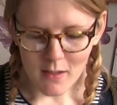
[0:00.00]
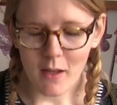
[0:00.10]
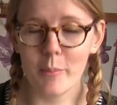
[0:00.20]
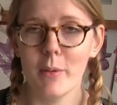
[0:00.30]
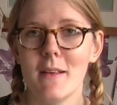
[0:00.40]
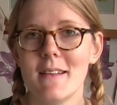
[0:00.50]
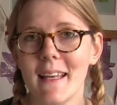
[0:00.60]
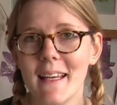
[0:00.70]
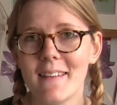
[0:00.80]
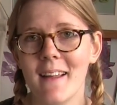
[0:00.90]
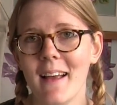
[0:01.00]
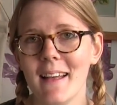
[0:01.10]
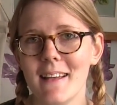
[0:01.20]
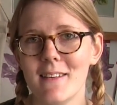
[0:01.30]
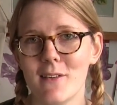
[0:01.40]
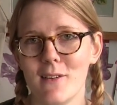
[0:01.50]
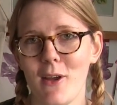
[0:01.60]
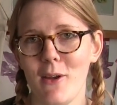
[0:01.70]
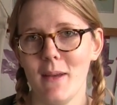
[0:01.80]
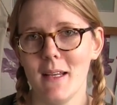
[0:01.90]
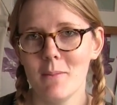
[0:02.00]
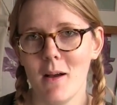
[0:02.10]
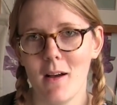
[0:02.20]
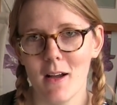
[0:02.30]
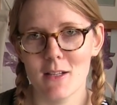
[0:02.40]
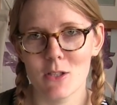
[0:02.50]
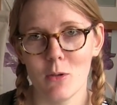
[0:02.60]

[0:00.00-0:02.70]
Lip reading: But the seeds that I need to sow in March,